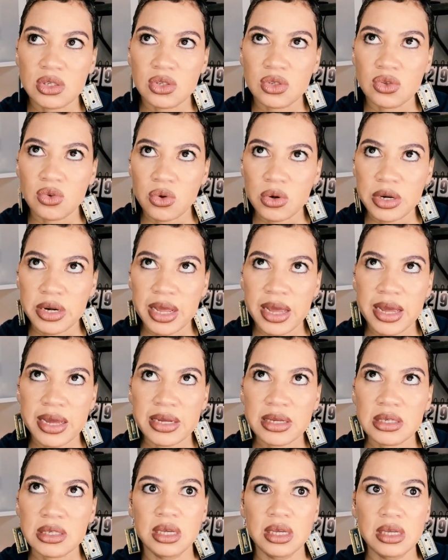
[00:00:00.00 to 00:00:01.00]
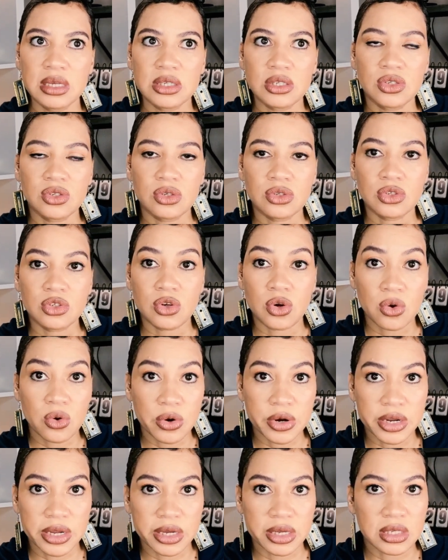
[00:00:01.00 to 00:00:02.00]
DoorDash is
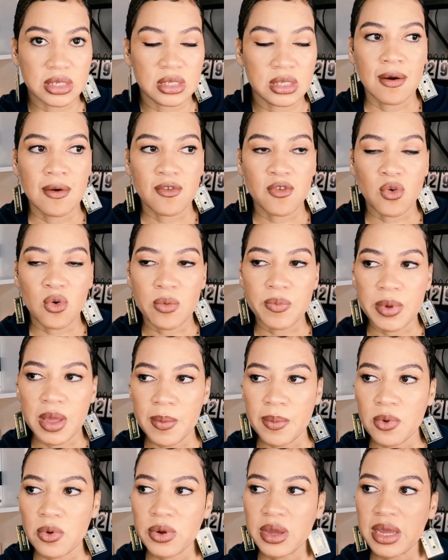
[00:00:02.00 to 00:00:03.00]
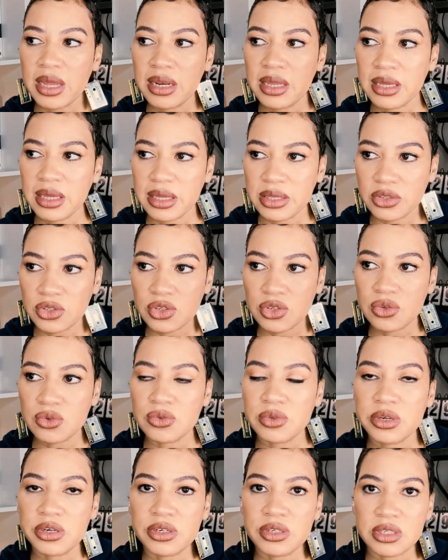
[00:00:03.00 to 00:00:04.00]
notorious for people getting into
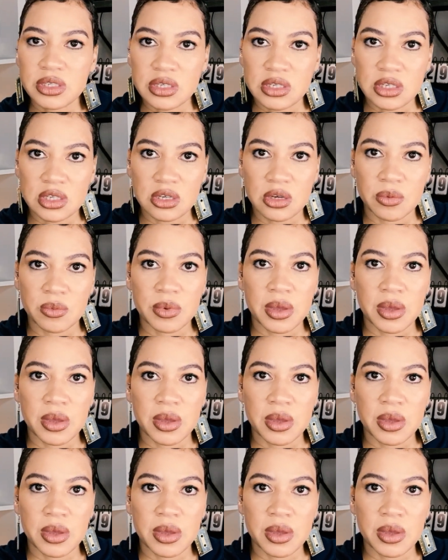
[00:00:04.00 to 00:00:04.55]
their system